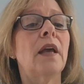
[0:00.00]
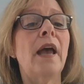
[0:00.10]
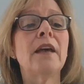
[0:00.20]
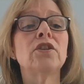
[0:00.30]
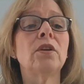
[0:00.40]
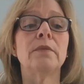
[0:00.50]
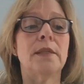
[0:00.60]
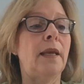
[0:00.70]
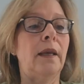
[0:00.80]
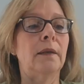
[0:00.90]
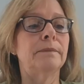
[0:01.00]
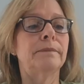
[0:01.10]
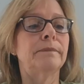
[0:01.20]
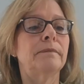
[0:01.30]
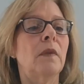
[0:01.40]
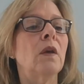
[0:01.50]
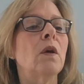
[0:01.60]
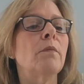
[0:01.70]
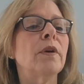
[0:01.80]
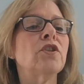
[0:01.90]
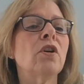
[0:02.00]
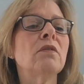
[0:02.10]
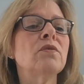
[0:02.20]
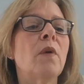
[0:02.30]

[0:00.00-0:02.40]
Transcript: As she was saying. But Charles